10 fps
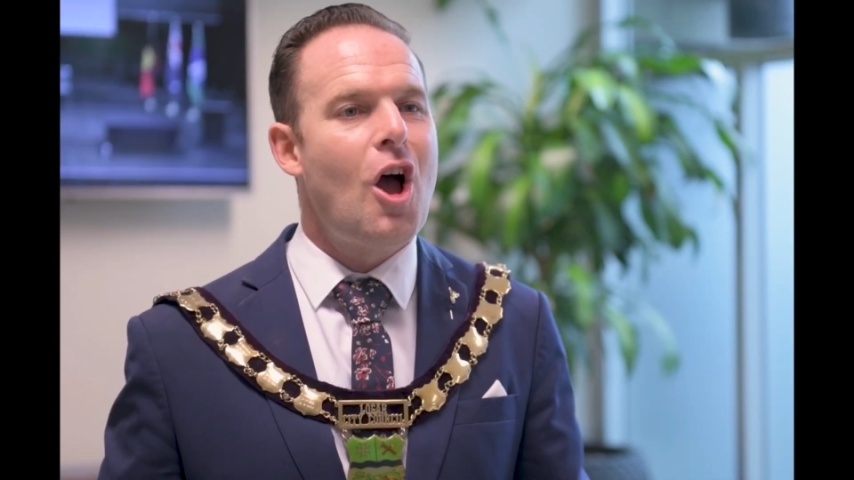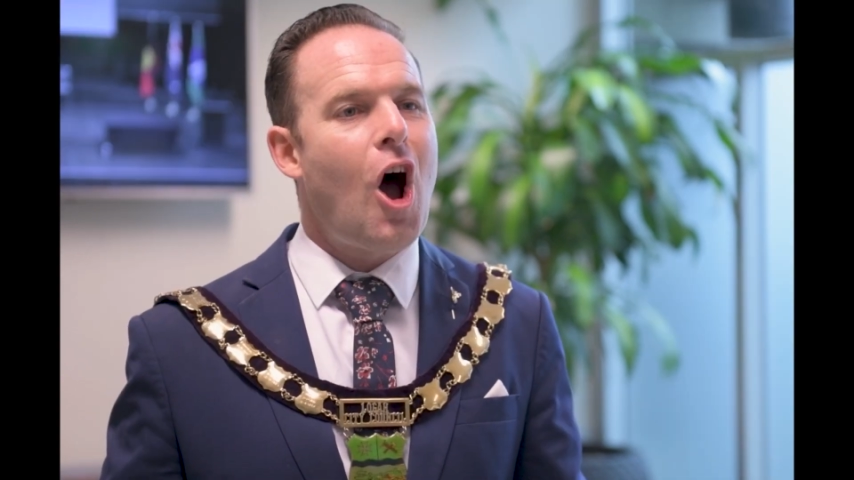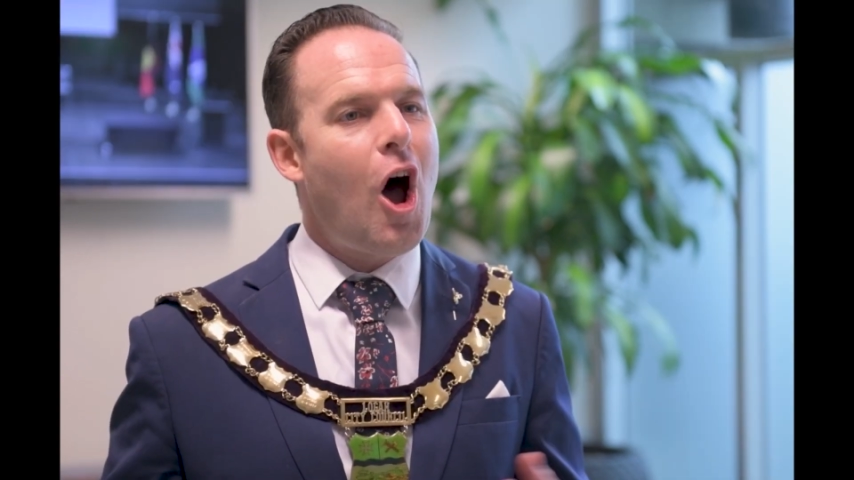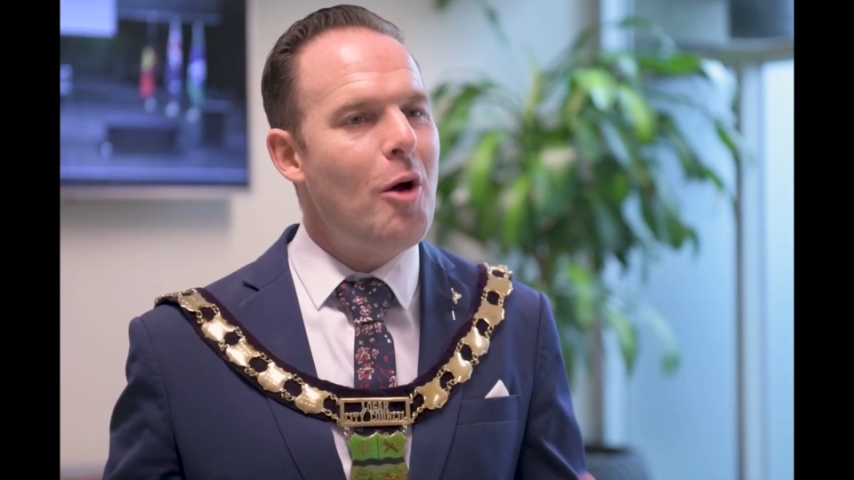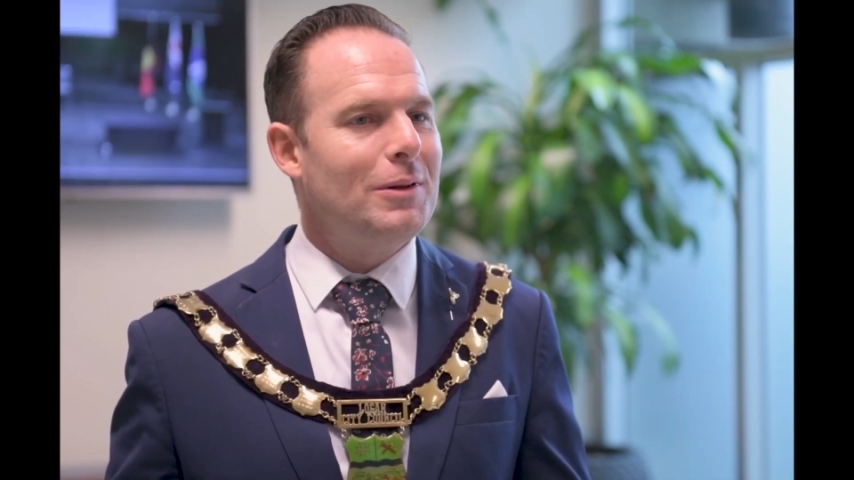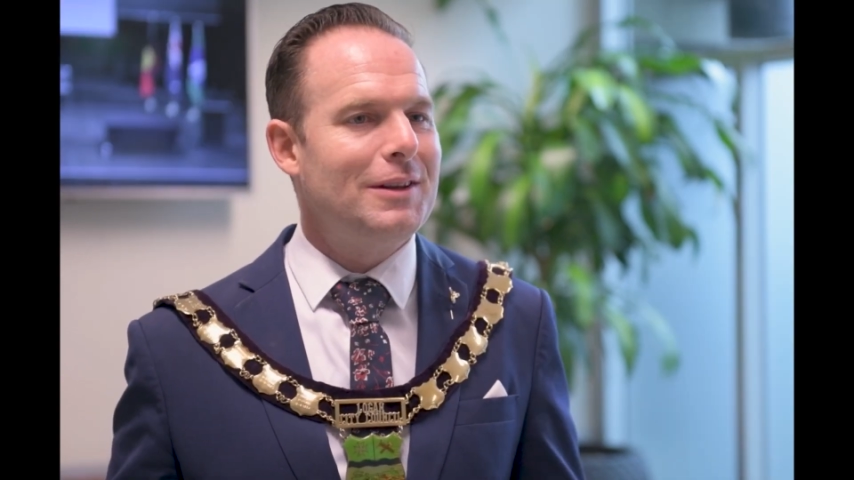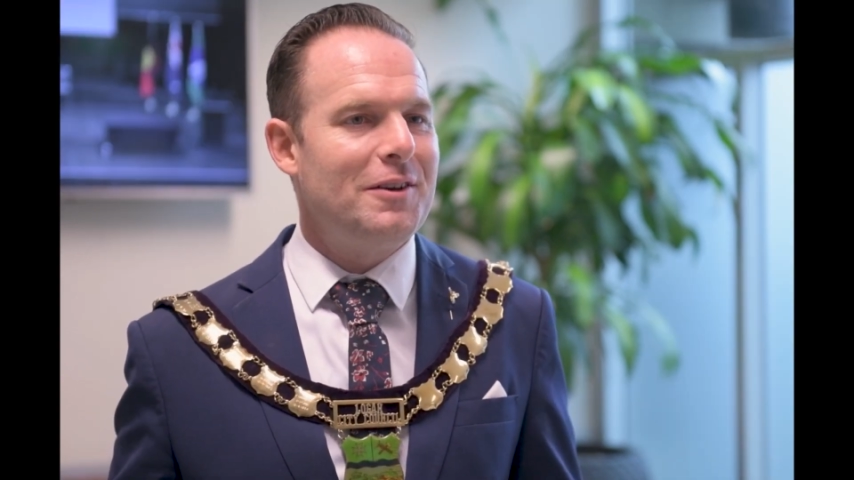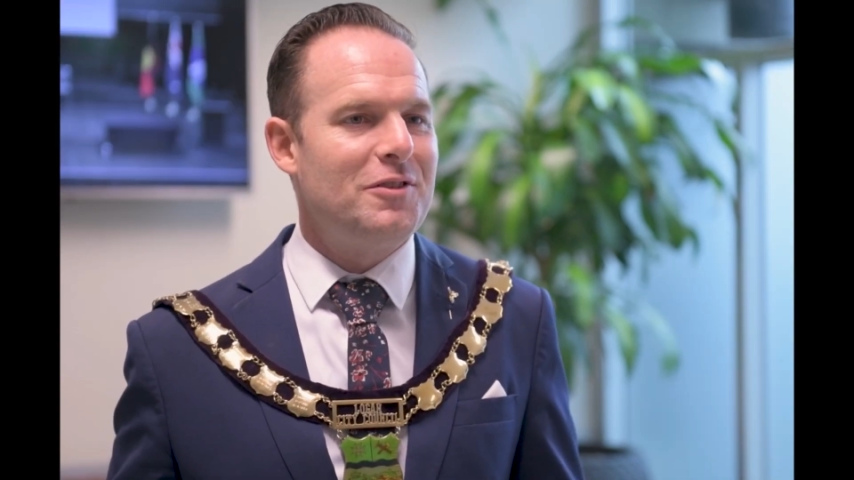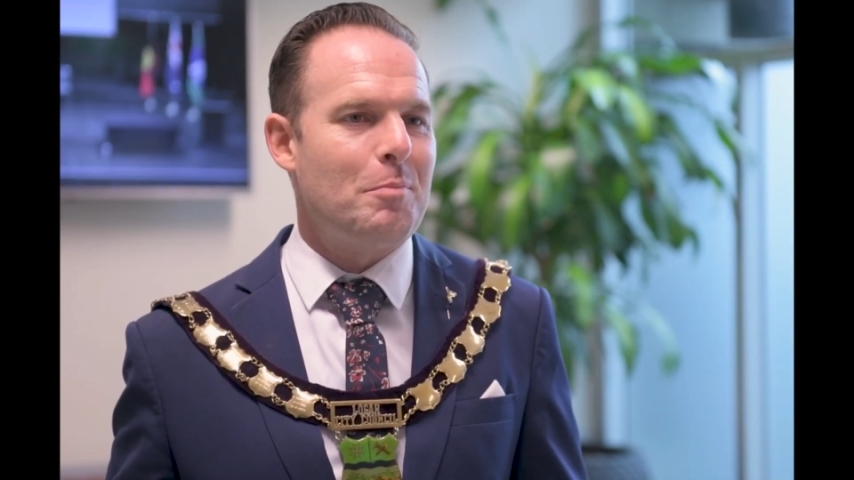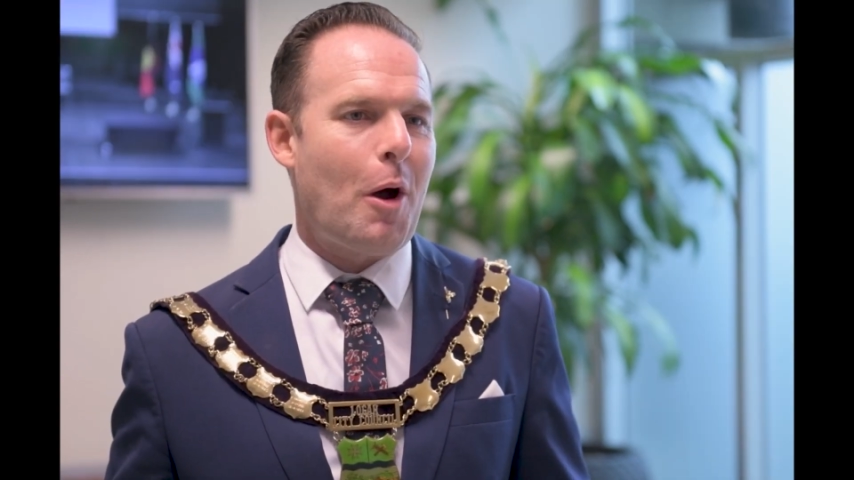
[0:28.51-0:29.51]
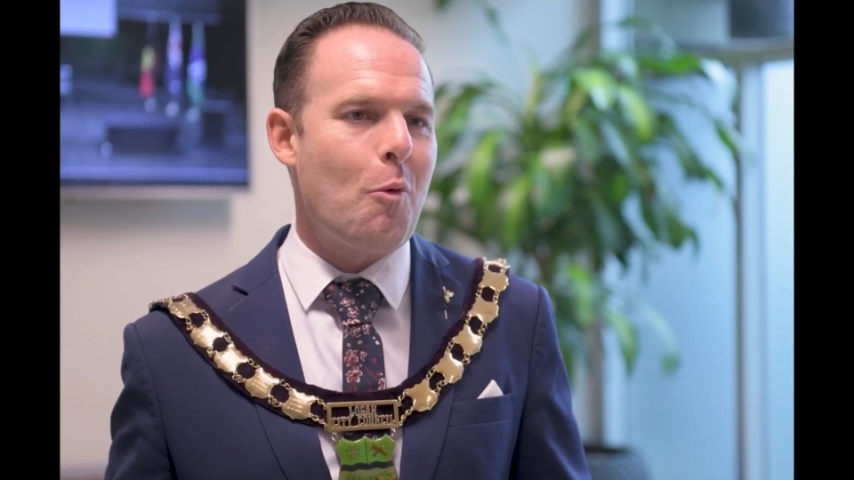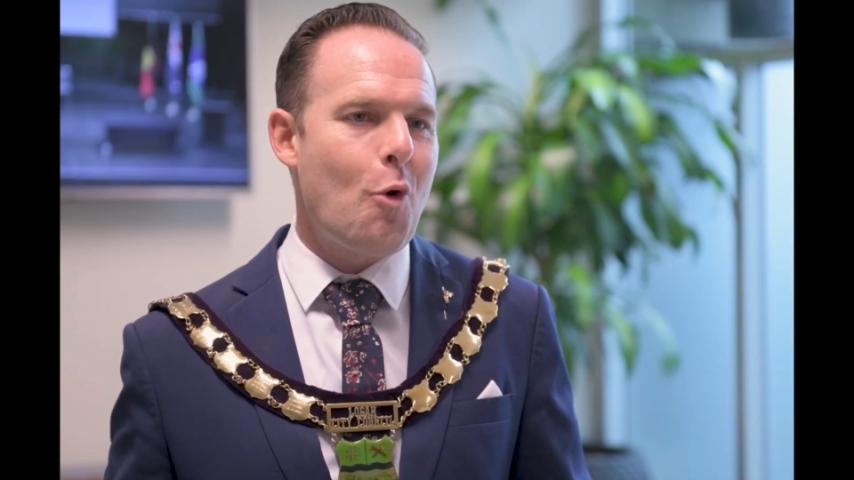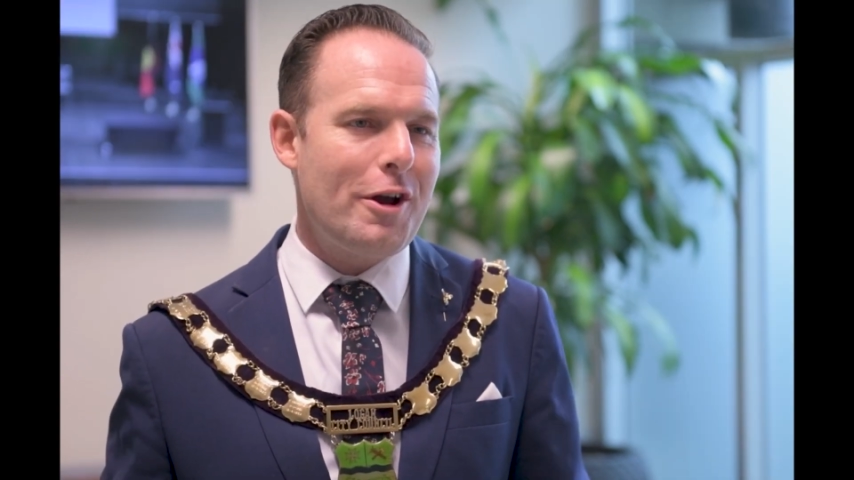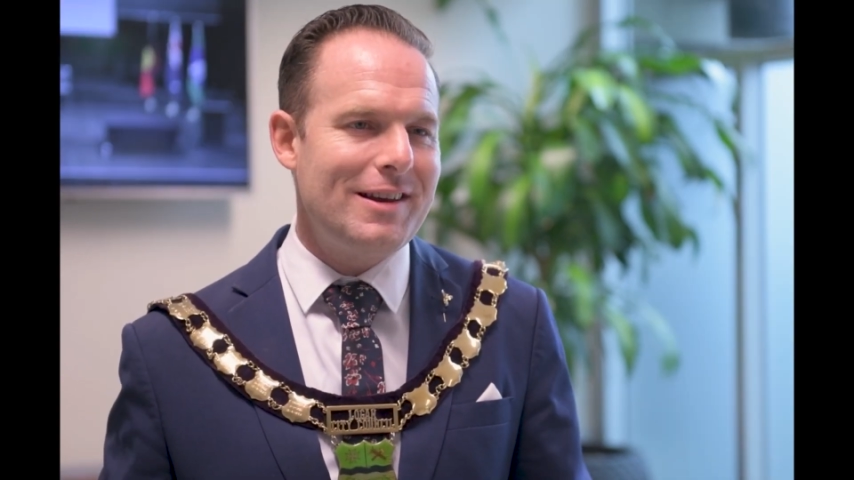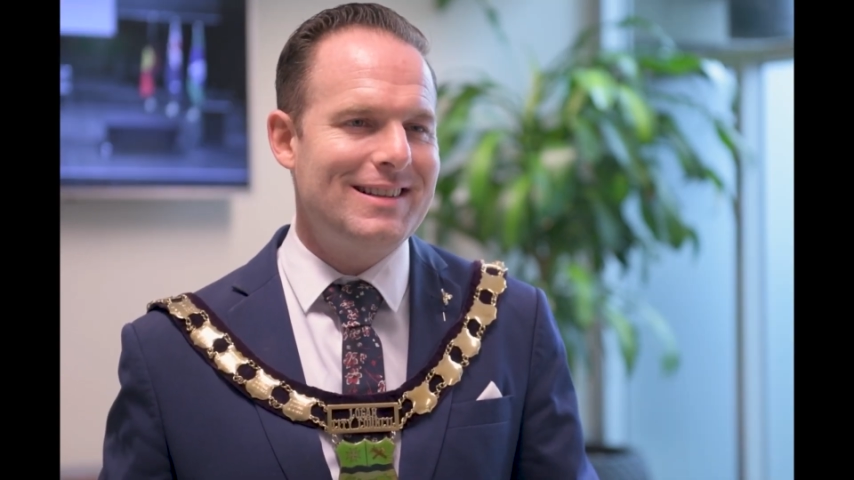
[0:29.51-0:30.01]
I believe that by
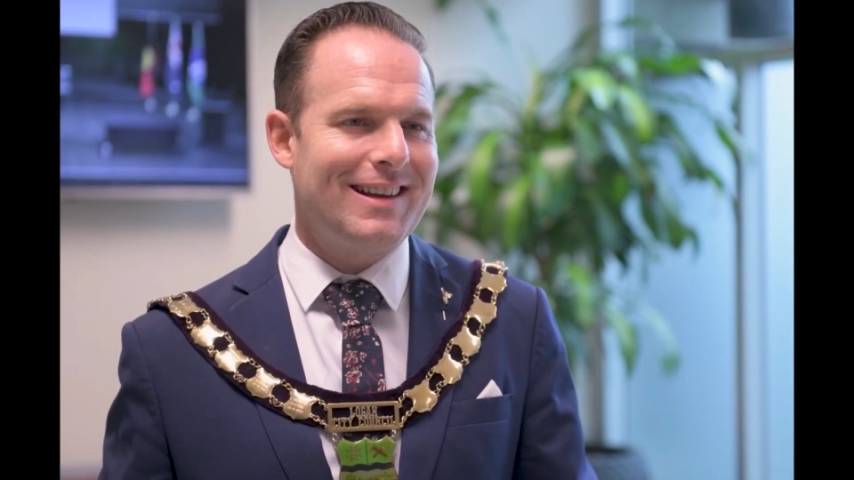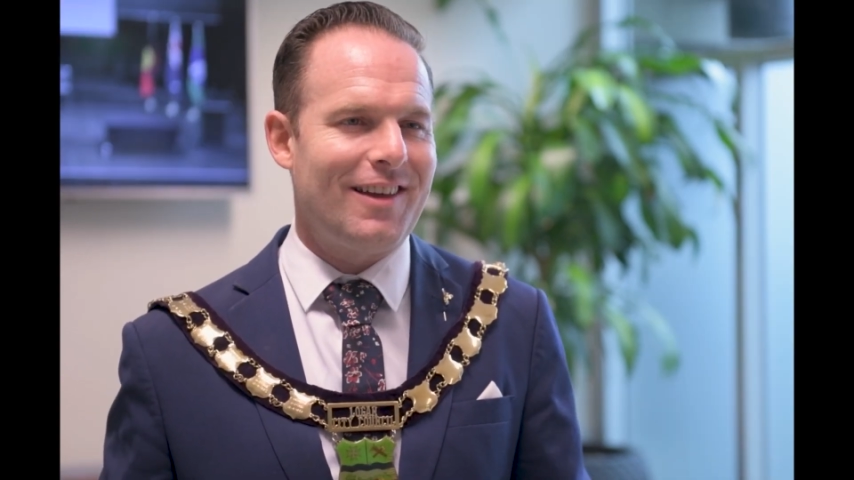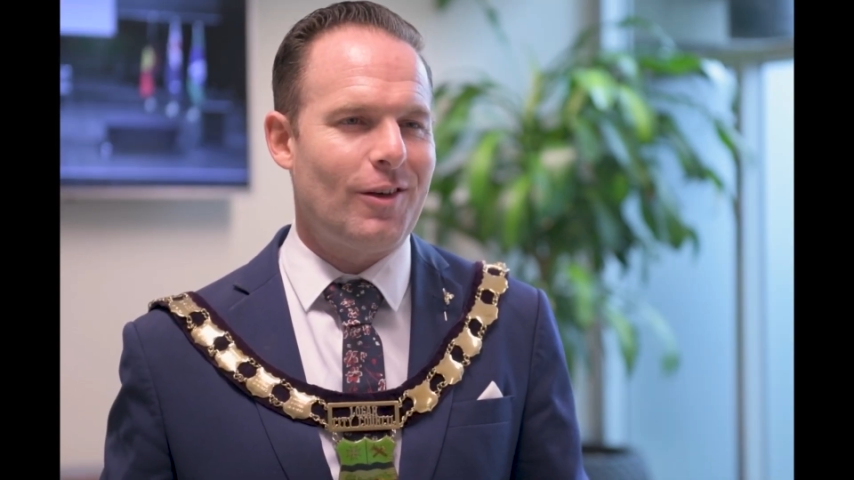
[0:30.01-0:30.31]
working together,